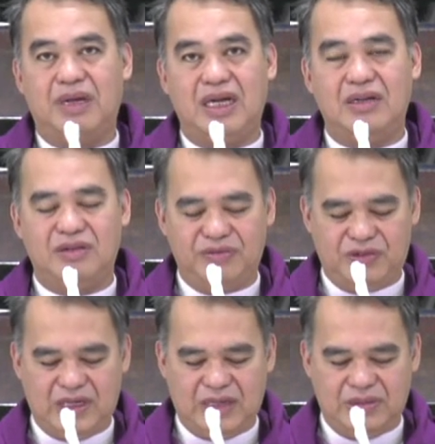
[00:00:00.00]
pardon
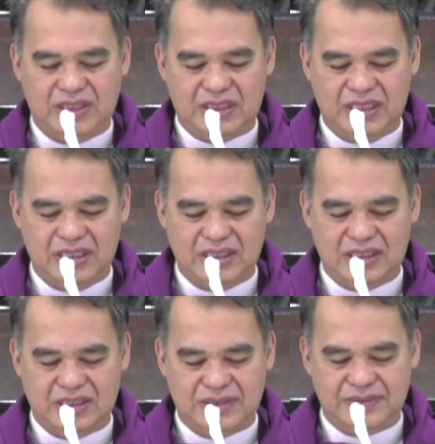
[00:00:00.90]
for our
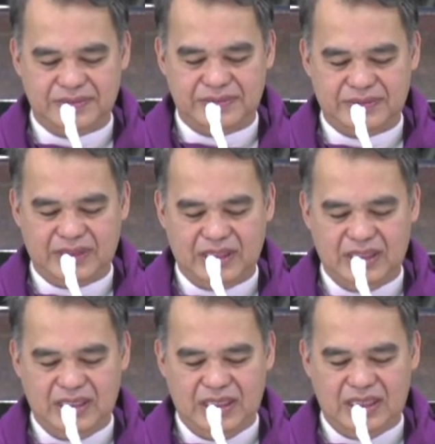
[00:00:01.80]
sins,
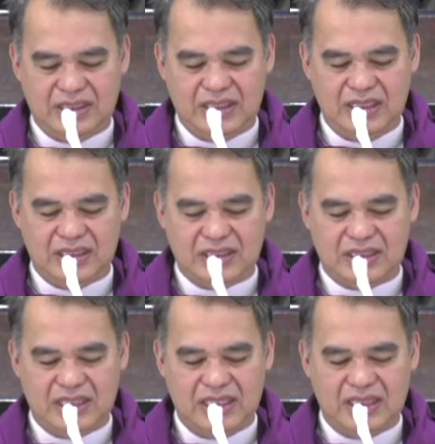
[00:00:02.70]
it is
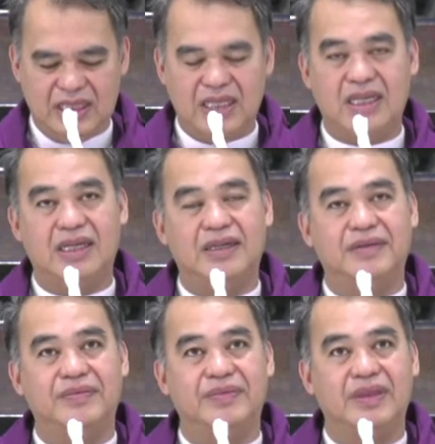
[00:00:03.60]
this, that the
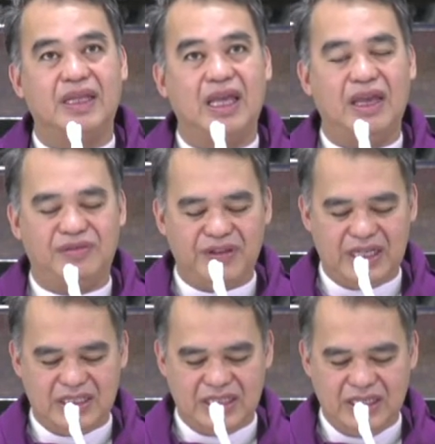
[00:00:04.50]

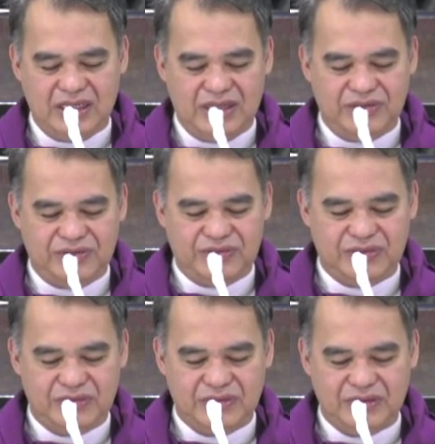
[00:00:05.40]
efficacy of